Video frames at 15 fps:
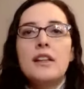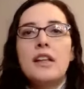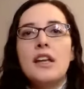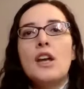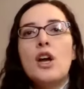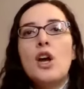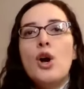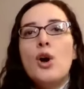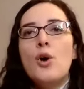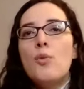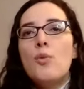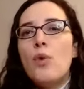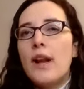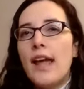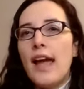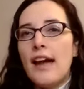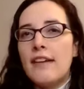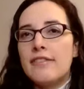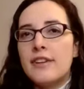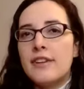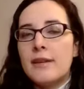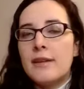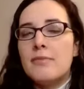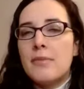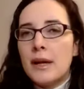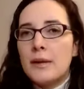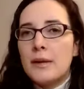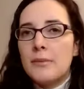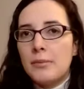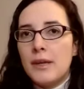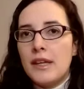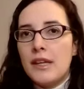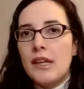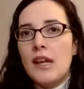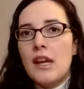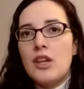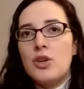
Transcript: Like whatever it might be,